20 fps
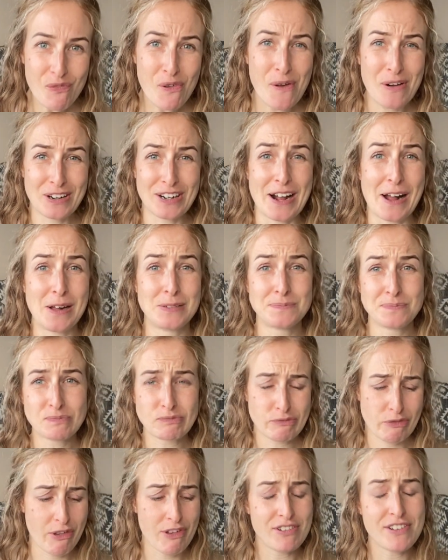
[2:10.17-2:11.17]
Okay,
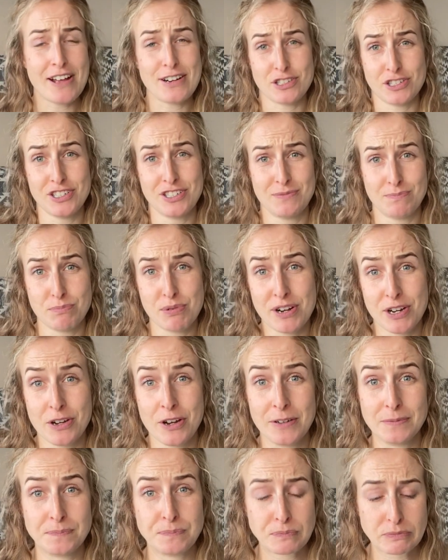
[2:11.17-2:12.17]
it's actually pretty
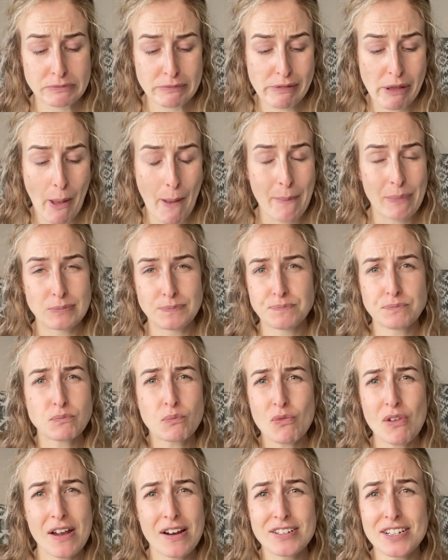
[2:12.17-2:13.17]
good.
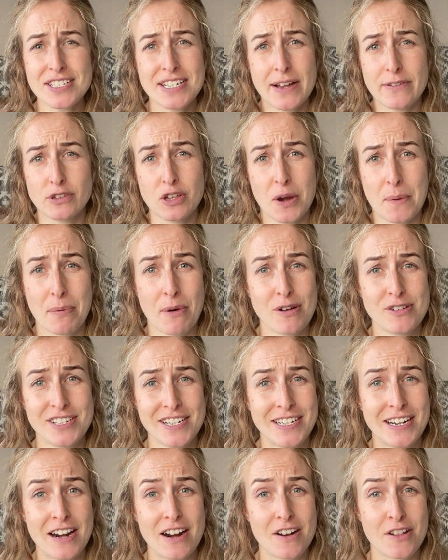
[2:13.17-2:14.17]
It doesn't have a lot of
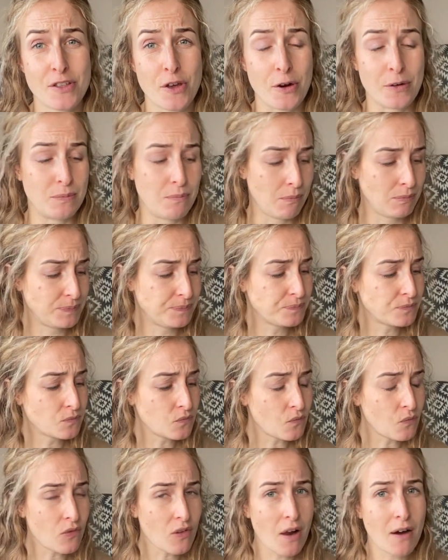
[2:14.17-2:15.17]
protein in it though.
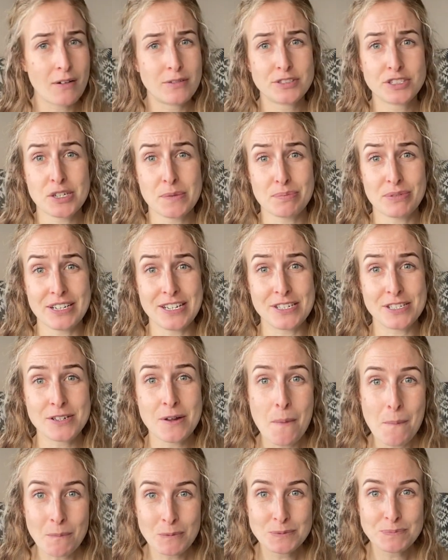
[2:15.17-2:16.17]
So please
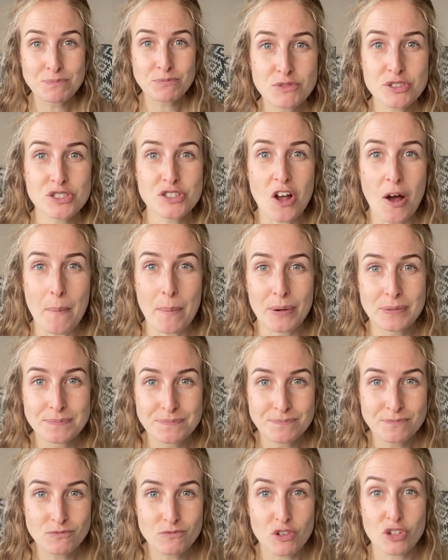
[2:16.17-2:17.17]
stop
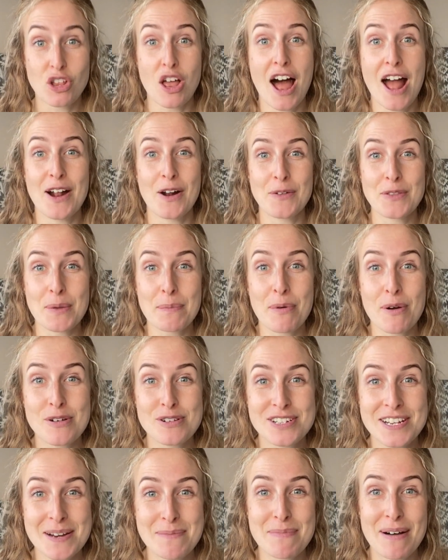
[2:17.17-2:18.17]
relying on the
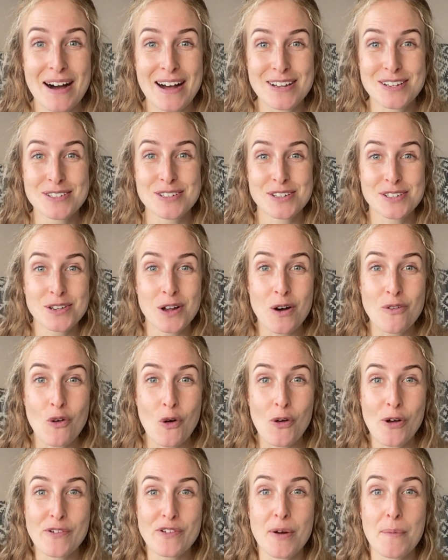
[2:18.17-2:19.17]
protein bars to solve
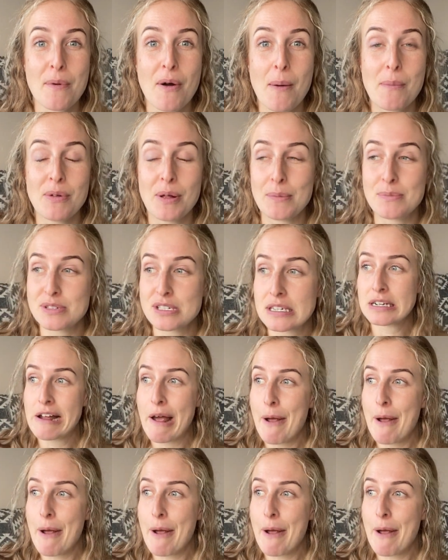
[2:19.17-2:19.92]
all of your problems.